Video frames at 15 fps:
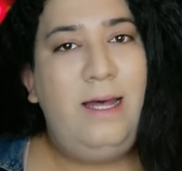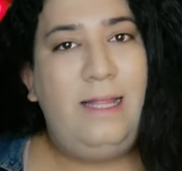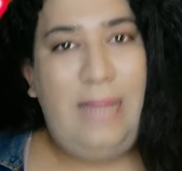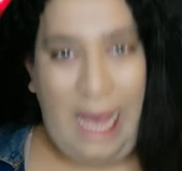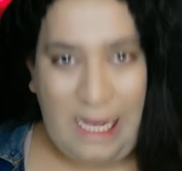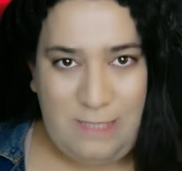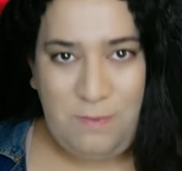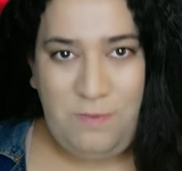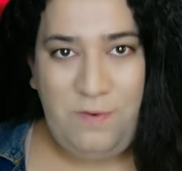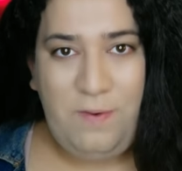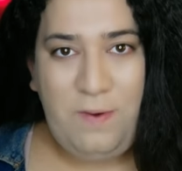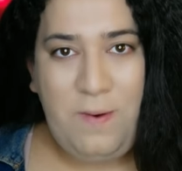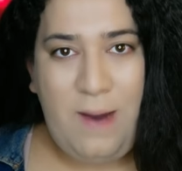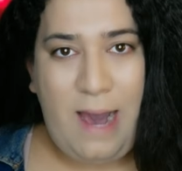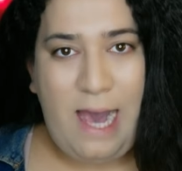last movie
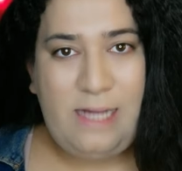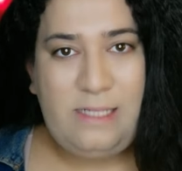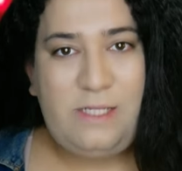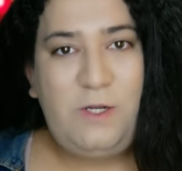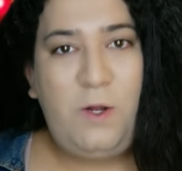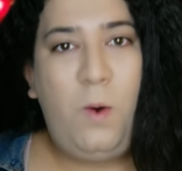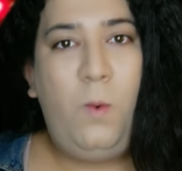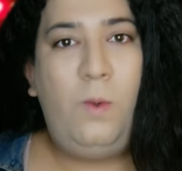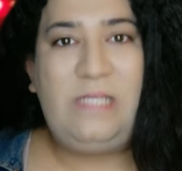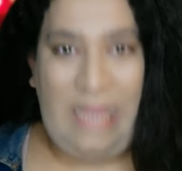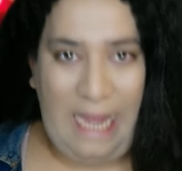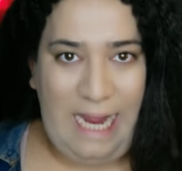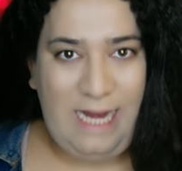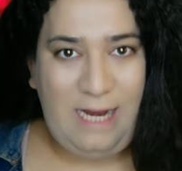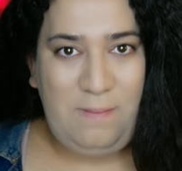we watched was
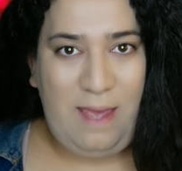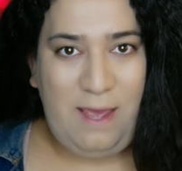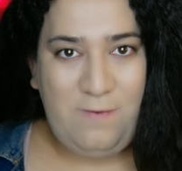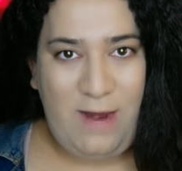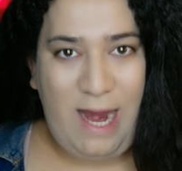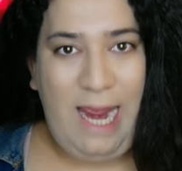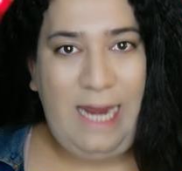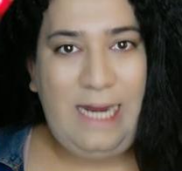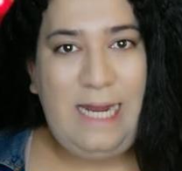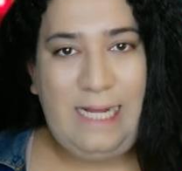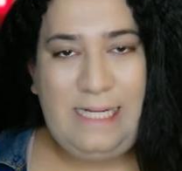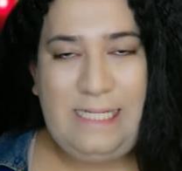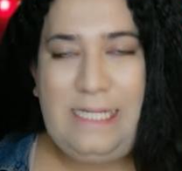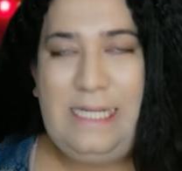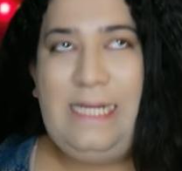Candyman, right?
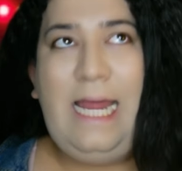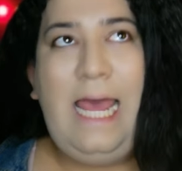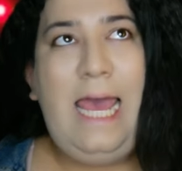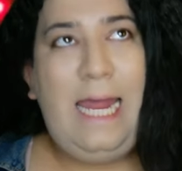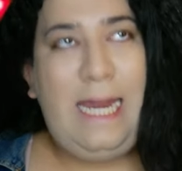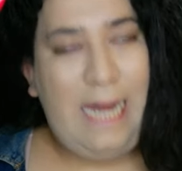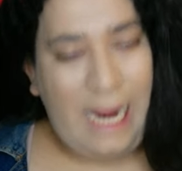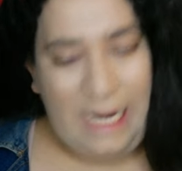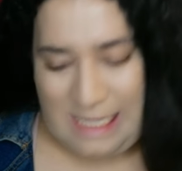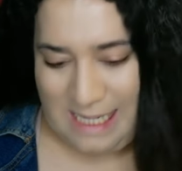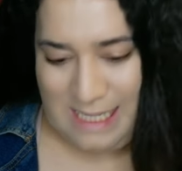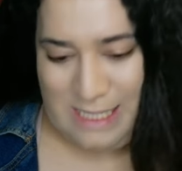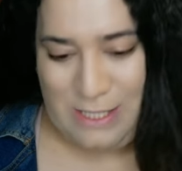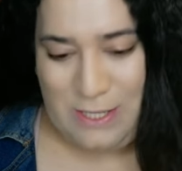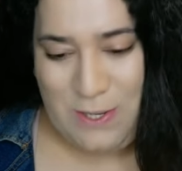
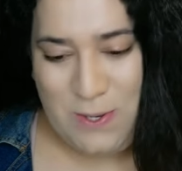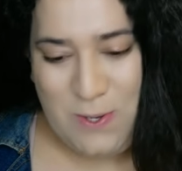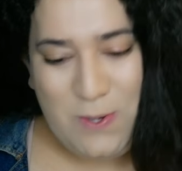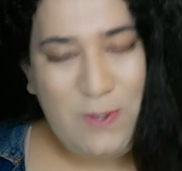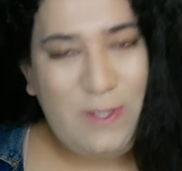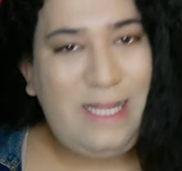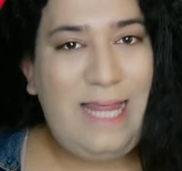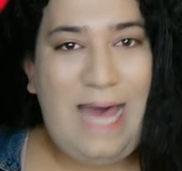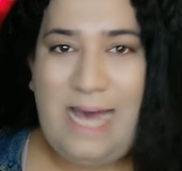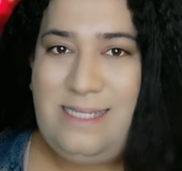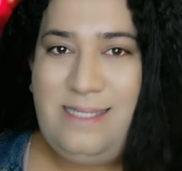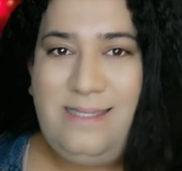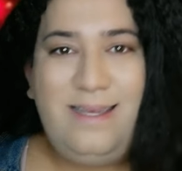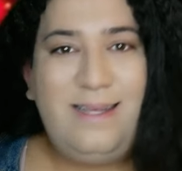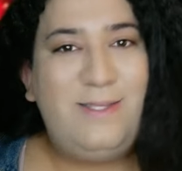1992,
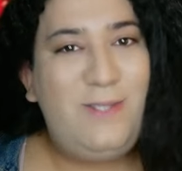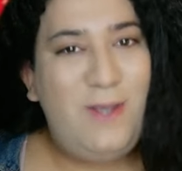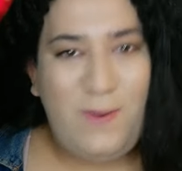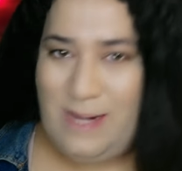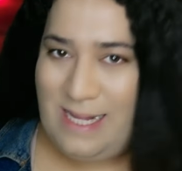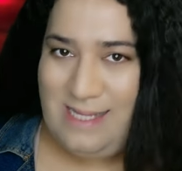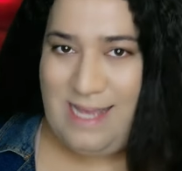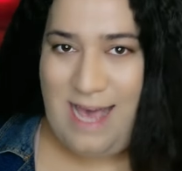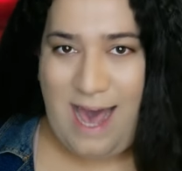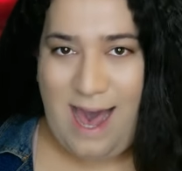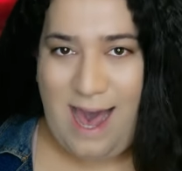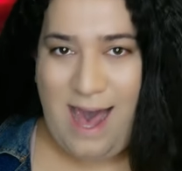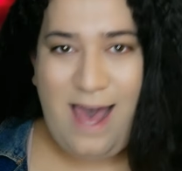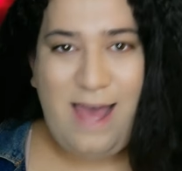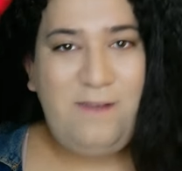classic Tony
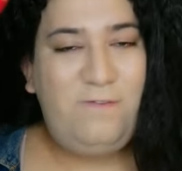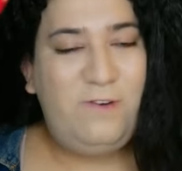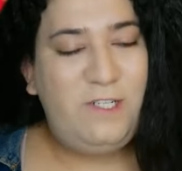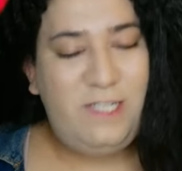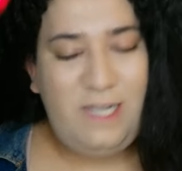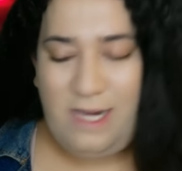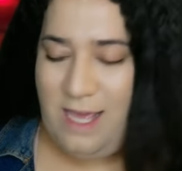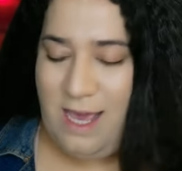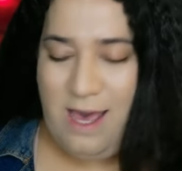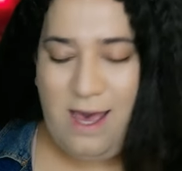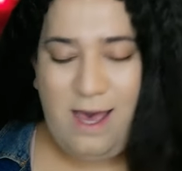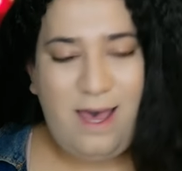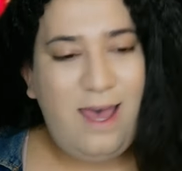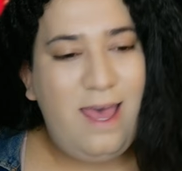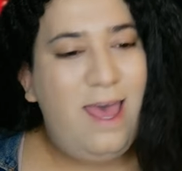Todd,
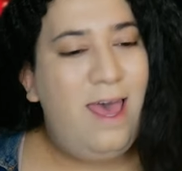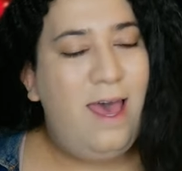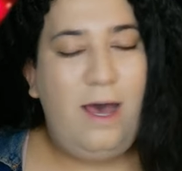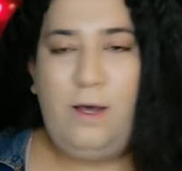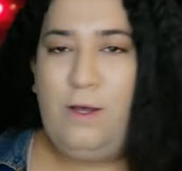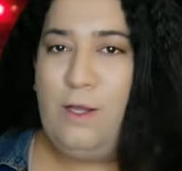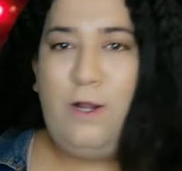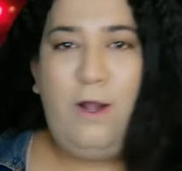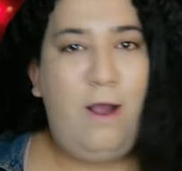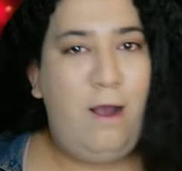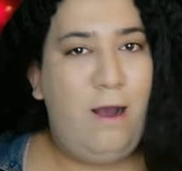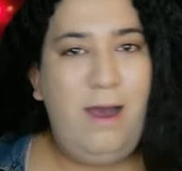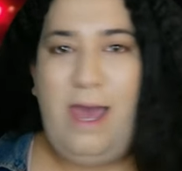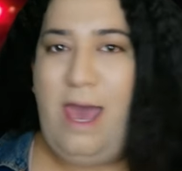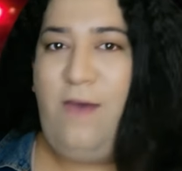Virginia.
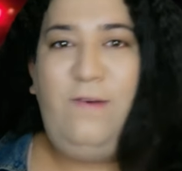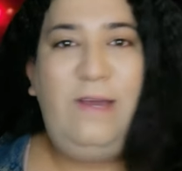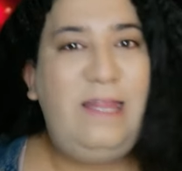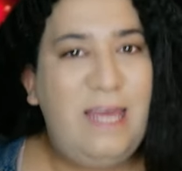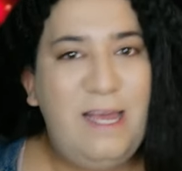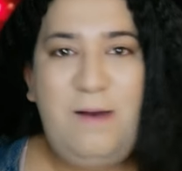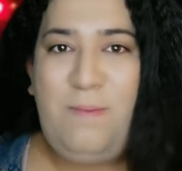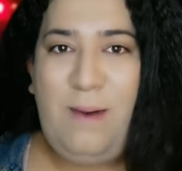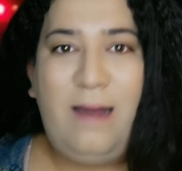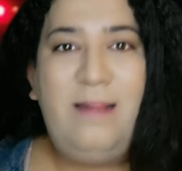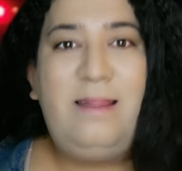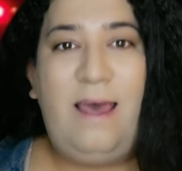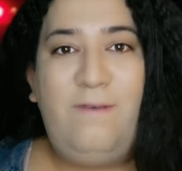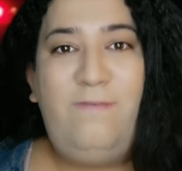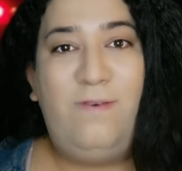Girl, everything
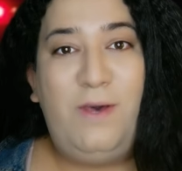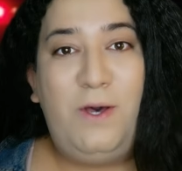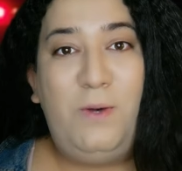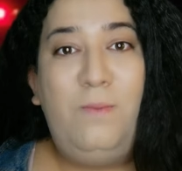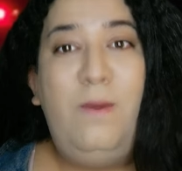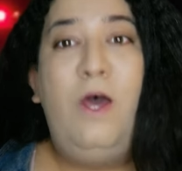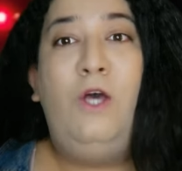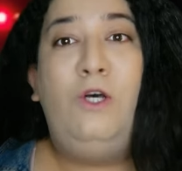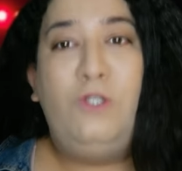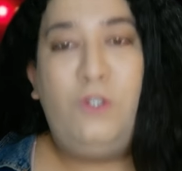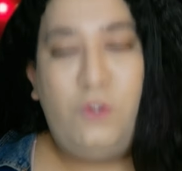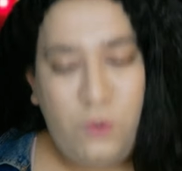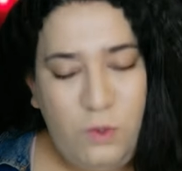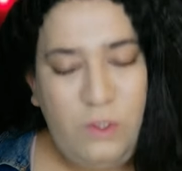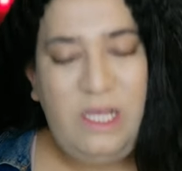about that film
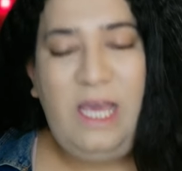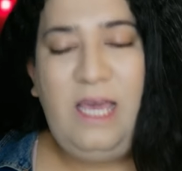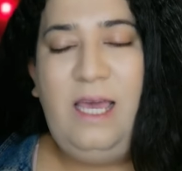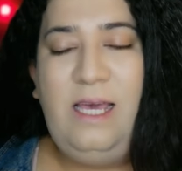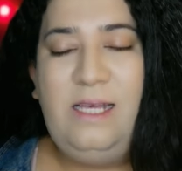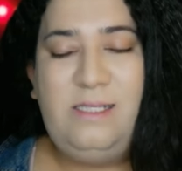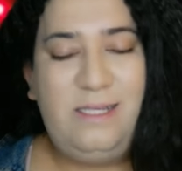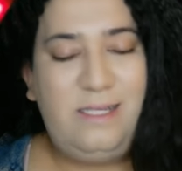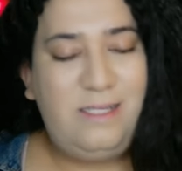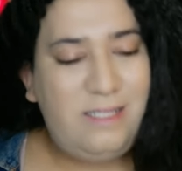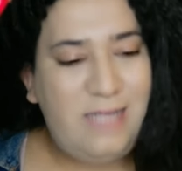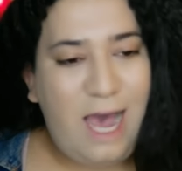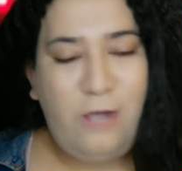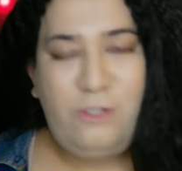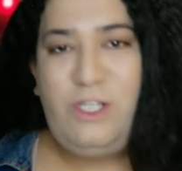truly is
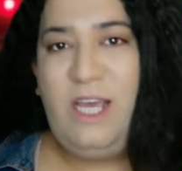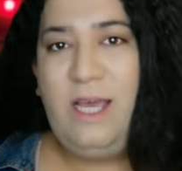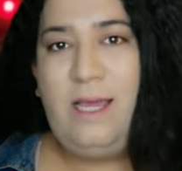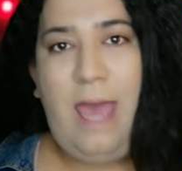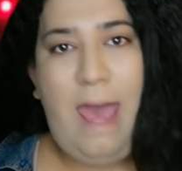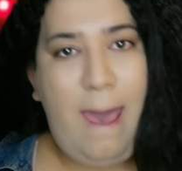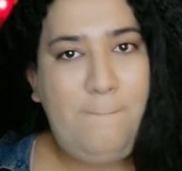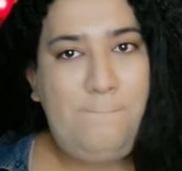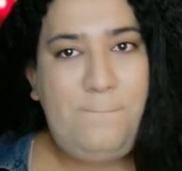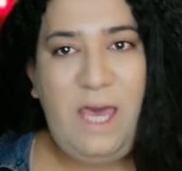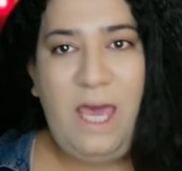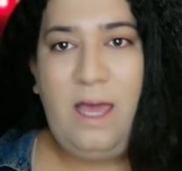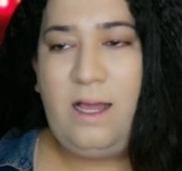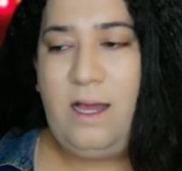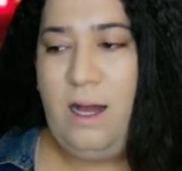nostalgic,
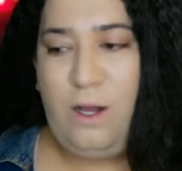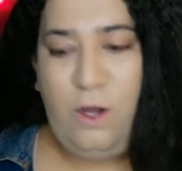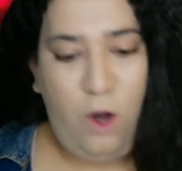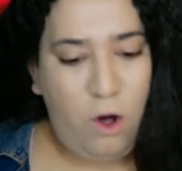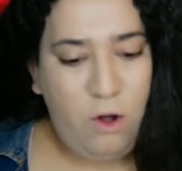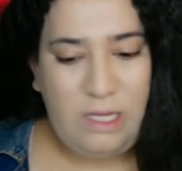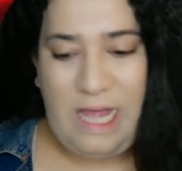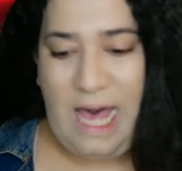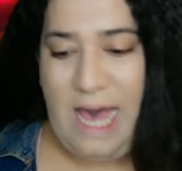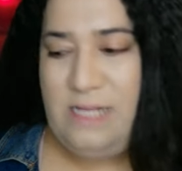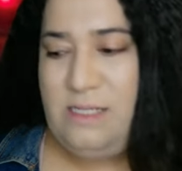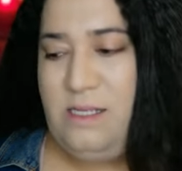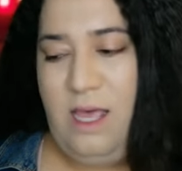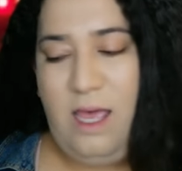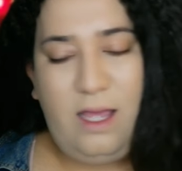epic, cult
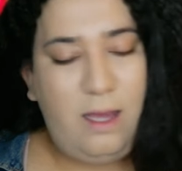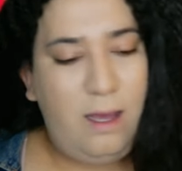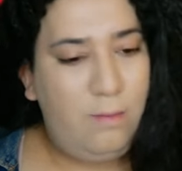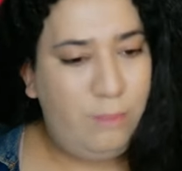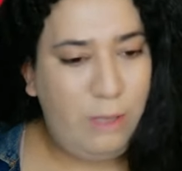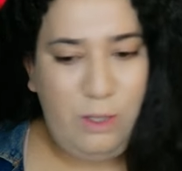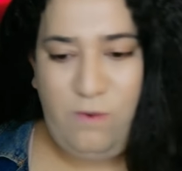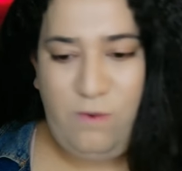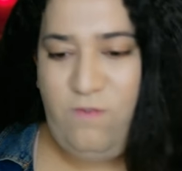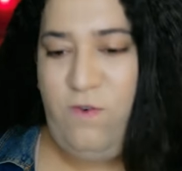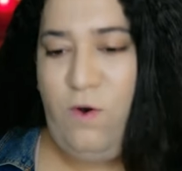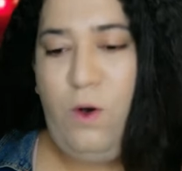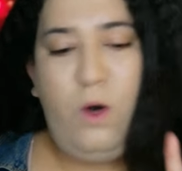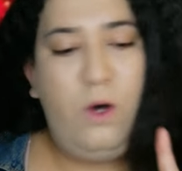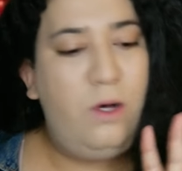classic,
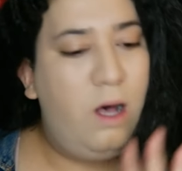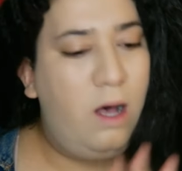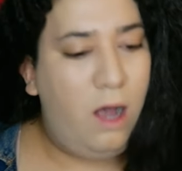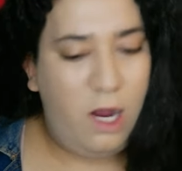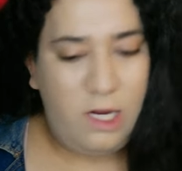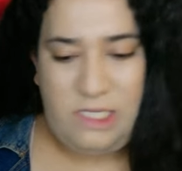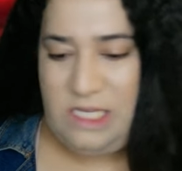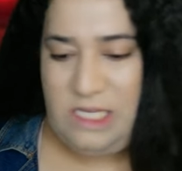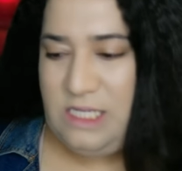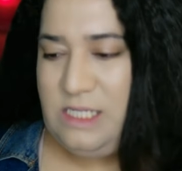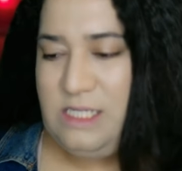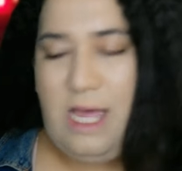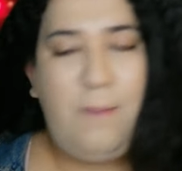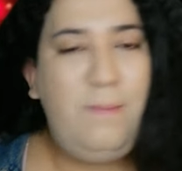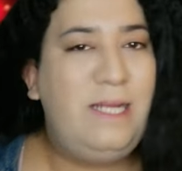beautiful,
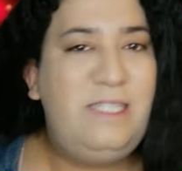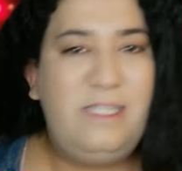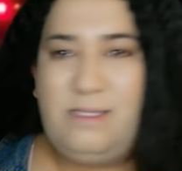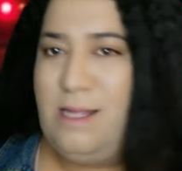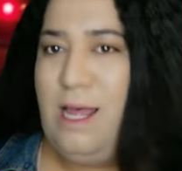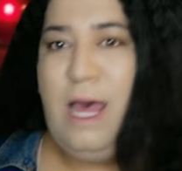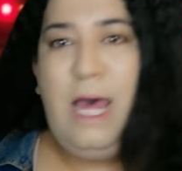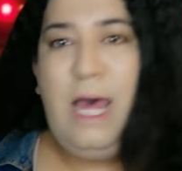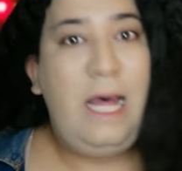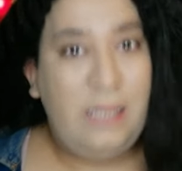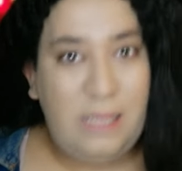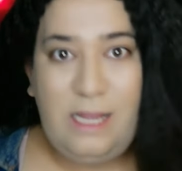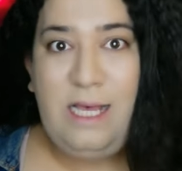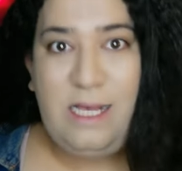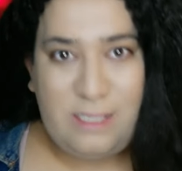artistic. I mean, just
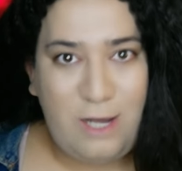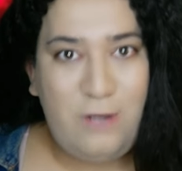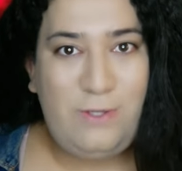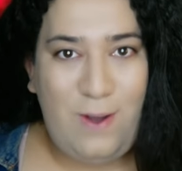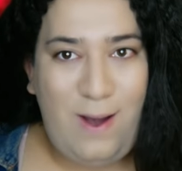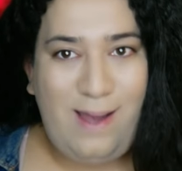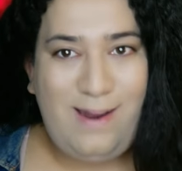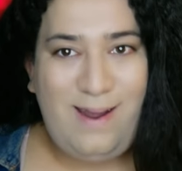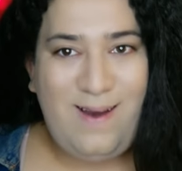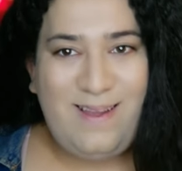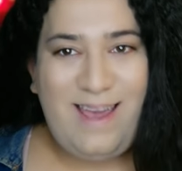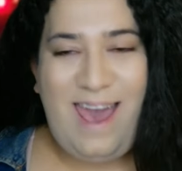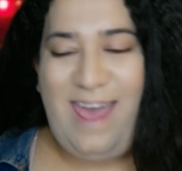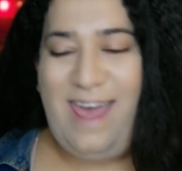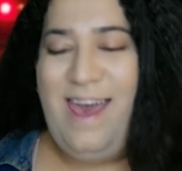the list goes on,
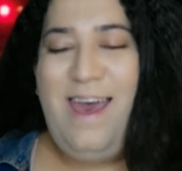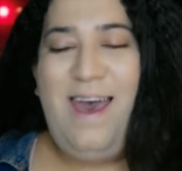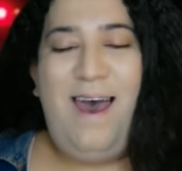okay?